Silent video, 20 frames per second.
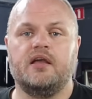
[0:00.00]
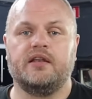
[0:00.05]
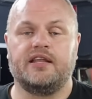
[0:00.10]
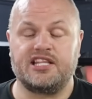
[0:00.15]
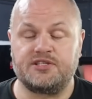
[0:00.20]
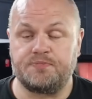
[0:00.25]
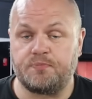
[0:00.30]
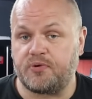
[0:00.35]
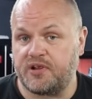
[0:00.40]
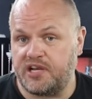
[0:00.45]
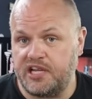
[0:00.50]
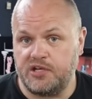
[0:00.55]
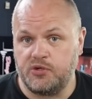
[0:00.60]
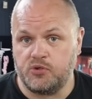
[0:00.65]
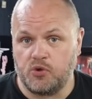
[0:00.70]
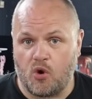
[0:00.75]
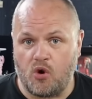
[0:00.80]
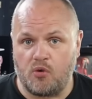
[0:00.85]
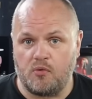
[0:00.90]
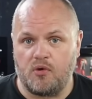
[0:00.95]
That's pretty
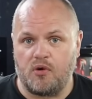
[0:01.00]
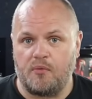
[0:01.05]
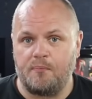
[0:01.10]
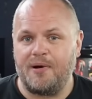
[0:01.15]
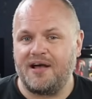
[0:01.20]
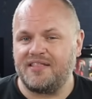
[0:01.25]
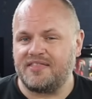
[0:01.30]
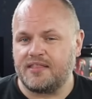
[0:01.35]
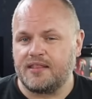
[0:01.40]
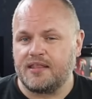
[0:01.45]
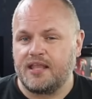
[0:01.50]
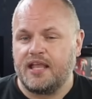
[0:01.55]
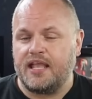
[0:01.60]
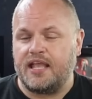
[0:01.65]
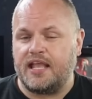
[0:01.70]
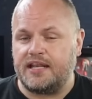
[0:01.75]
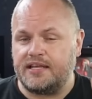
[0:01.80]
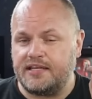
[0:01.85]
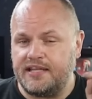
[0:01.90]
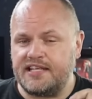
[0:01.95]
normal, but
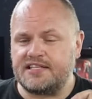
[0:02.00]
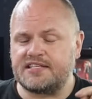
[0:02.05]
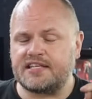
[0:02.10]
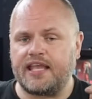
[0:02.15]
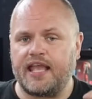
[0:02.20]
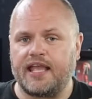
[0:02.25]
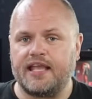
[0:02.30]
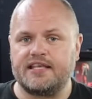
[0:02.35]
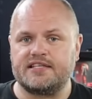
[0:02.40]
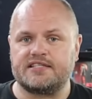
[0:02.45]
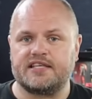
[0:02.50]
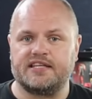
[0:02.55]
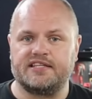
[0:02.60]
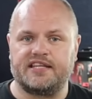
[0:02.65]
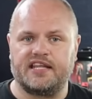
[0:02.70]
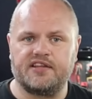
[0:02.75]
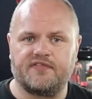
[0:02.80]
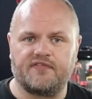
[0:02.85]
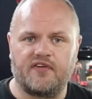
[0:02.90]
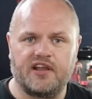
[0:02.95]
in this case,
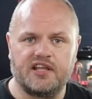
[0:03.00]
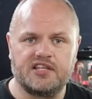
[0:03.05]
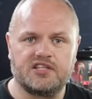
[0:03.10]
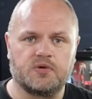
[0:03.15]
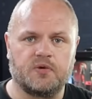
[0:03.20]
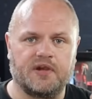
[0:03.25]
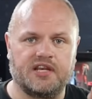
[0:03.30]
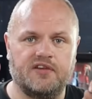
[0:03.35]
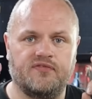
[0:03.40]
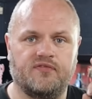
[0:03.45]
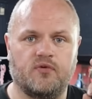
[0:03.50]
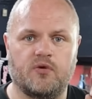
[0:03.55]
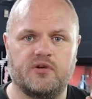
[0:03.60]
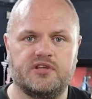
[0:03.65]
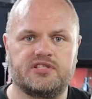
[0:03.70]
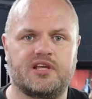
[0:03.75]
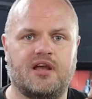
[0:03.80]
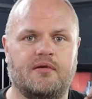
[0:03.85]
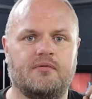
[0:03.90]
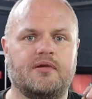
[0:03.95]
identifier 24
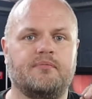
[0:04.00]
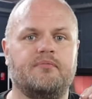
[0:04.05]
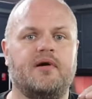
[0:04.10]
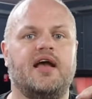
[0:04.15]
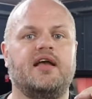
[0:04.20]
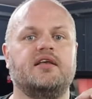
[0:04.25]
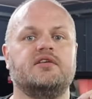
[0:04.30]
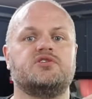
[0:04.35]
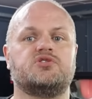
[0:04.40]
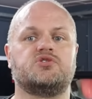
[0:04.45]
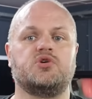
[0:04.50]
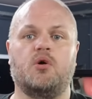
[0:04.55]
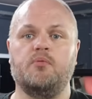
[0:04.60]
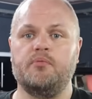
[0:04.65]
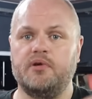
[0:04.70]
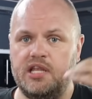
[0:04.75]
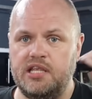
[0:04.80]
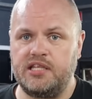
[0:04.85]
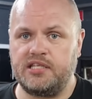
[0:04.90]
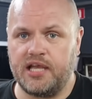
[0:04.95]
is coming by so
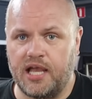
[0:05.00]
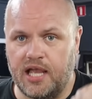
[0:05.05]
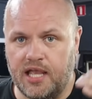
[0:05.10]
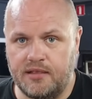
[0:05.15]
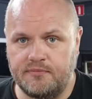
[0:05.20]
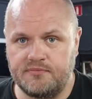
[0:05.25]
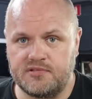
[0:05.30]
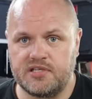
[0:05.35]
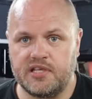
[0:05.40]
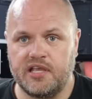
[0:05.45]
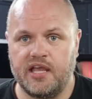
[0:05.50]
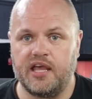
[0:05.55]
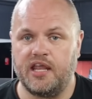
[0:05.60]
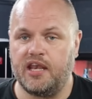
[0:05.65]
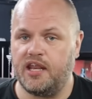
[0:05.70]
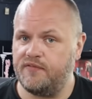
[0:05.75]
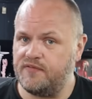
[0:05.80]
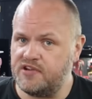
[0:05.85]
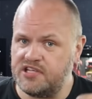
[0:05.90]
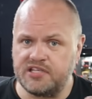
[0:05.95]
many times,
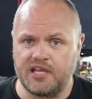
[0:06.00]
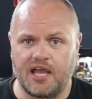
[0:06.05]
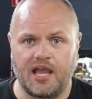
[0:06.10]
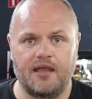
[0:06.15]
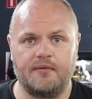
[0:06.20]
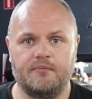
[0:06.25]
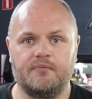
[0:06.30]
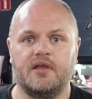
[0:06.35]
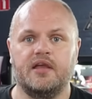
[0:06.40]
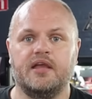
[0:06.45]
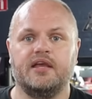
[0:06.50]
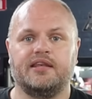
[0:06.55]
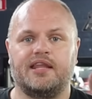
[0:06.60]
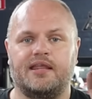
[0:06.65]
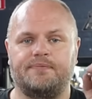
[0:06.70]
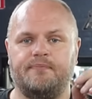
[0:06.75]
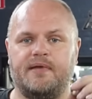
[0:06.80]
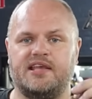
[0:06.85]
and every time that